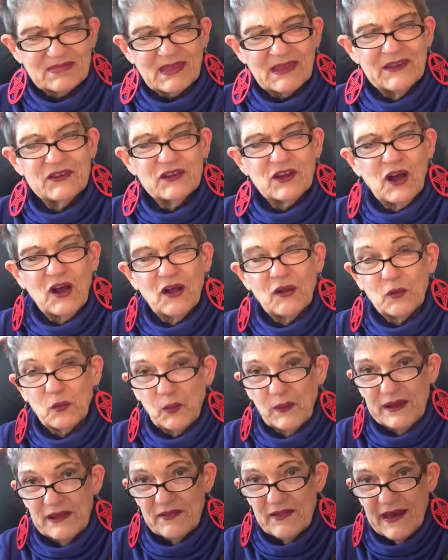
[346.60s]
is called
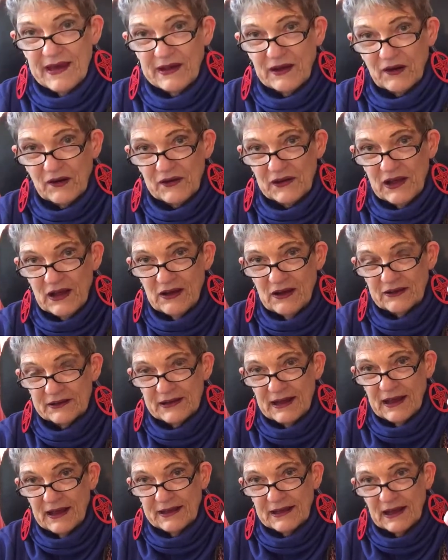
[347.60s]
We That Are Young.
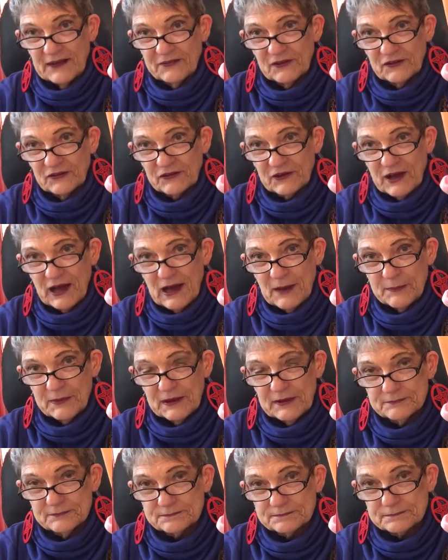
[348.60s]
Now, I got this
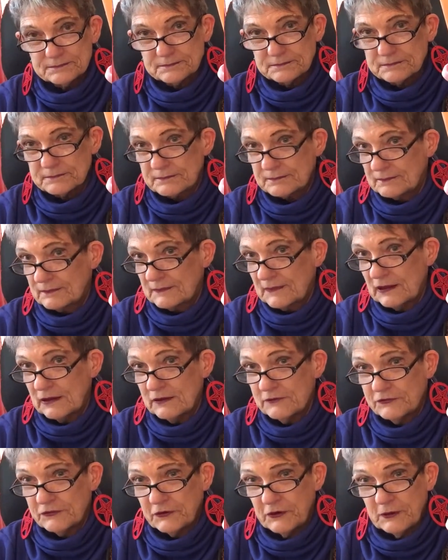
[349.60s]
copy
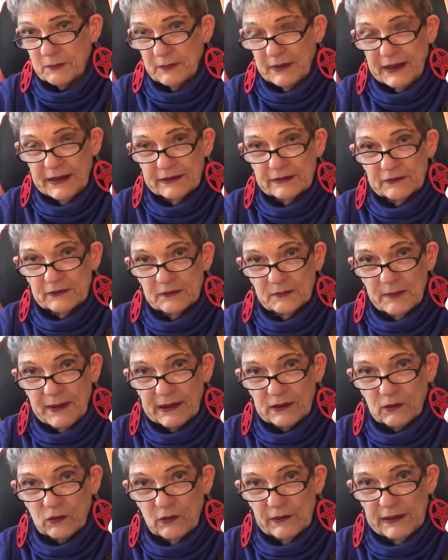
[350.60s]
from England
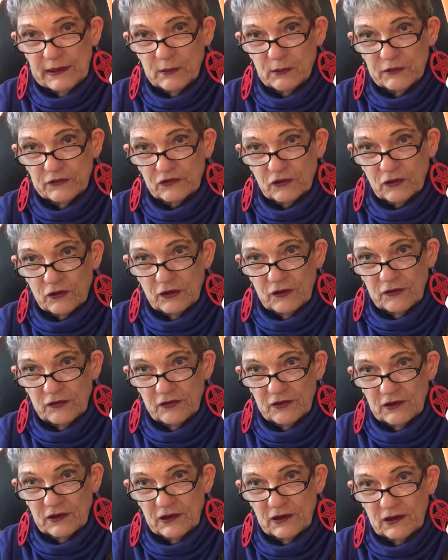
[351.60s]
back when it was on
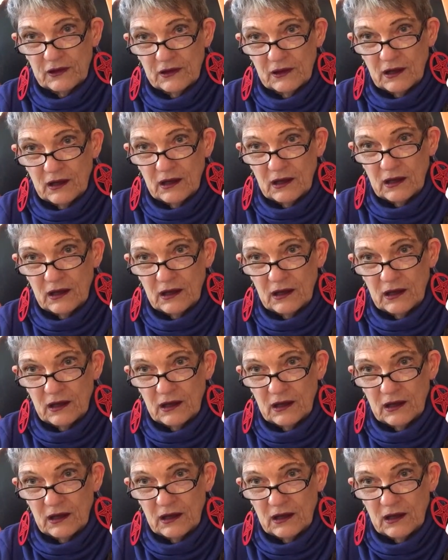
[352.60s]
the